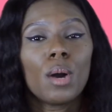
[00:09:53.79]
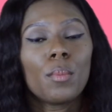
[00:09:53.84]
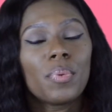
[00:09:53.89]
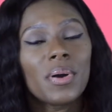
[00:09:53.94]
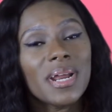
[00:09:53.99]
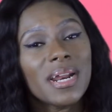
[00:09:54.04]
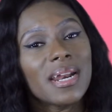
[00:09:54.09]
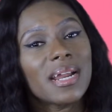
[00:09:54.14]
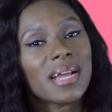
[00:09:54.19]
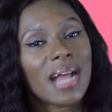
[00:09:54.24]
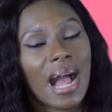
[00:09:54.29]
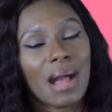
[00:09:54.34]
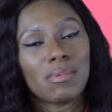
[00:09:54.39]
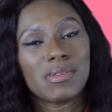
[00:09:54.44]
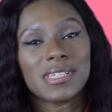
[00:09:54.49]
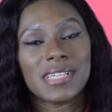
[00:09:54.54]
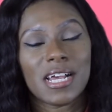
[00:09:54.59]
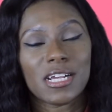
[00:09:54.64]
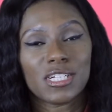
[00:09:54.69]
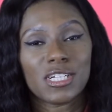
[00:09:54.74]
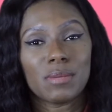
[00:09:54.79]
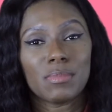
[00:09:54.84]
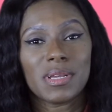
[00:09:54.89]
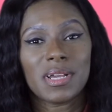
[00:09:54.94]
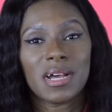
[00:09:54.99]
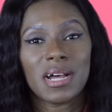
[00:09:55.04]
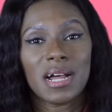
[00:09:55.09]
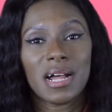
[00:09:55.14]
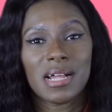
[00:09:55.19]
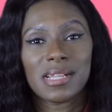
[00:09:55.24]
put it in the comment section,
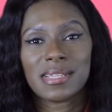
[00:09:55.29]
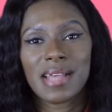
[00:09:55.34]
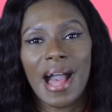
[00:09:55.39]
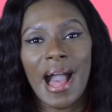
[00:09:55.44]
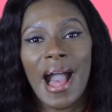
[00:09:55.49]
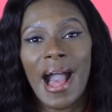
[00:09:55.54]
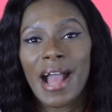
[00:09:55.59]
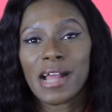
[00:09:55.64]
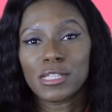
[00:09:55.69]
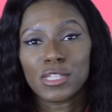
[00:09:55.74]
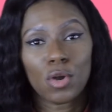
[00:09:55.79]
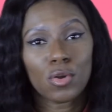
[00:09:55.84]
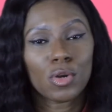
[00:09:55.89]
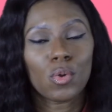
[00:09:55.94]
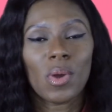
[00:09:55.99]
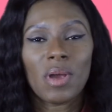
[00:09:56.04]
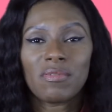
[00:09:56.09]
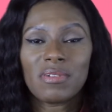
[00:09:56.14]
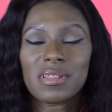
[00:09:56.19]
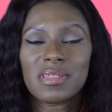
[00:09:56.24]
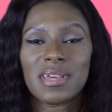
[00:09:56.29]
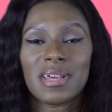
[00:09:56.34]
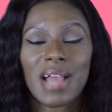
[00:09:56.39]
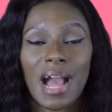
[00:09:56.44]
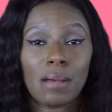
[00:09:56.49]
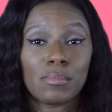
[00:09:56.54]
because I don't know everything.